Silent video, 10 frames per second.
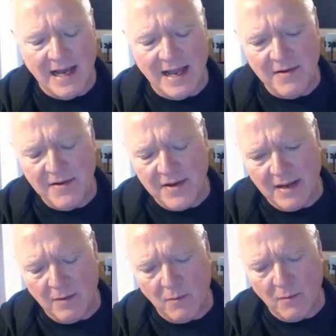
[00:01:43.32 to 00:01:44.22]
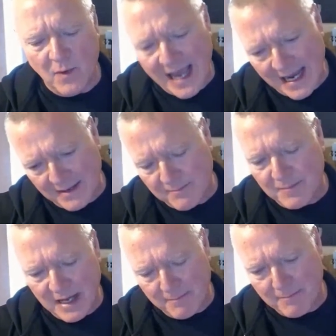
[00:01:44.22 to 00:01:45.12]
And we had
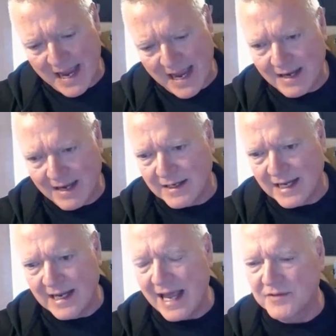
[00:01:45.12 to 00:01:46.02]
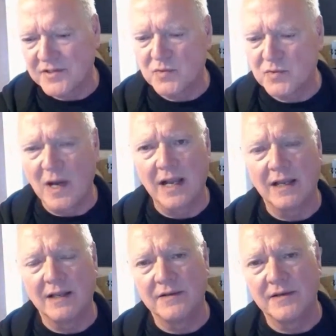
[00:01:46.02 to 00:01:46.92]
Maya in-house as
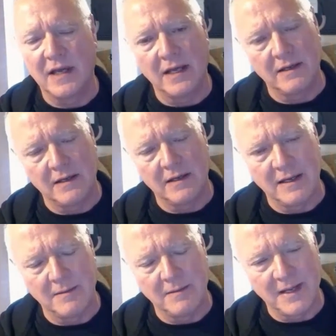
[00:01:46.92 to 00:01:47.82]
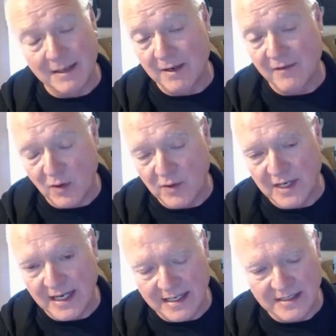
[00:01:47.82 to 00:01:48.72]
well, and a little bit of
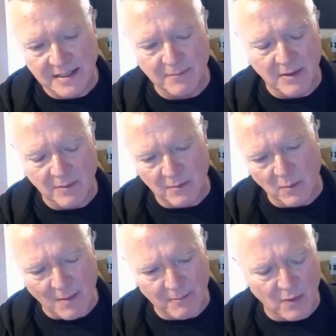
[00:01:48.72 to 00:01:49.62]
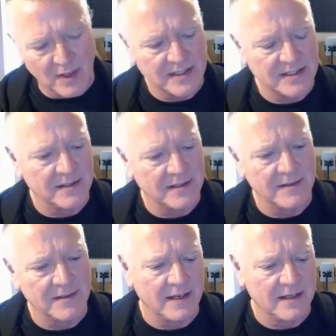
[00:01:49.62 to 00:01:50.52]
Houdini at one point,
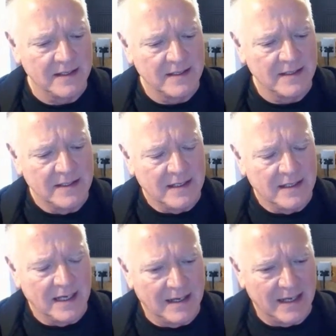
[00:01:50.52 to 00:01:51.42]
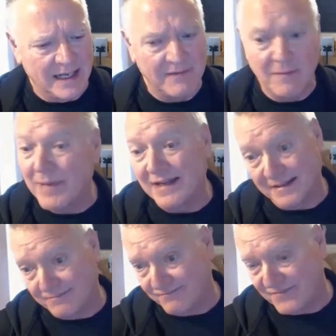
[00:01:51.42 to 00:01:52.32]
and even
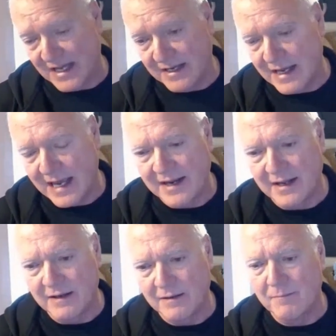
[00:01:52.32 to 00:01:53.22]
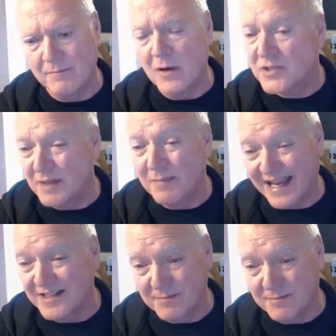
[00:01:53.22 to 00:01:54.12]
Blender, and had most of the
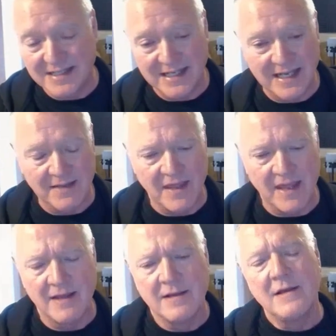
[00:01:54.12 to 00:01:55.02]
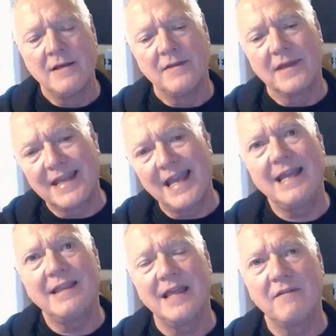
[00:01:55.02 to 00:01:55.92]
packages basically in there. The
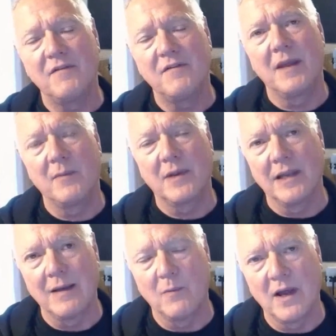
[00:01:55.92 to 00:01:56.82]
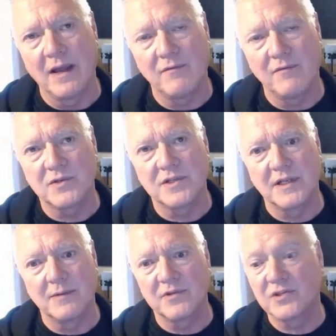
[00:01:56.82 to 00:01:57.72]
key thing for me with Lightwave was
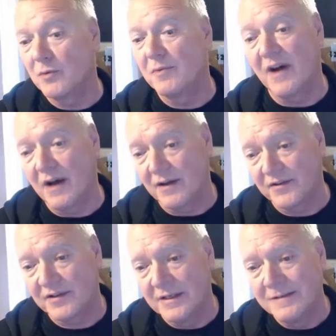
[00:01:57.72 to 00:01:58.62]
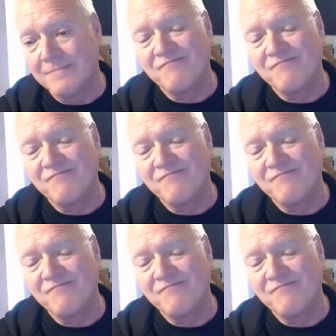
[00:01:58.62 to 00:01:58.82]
that it was super fast,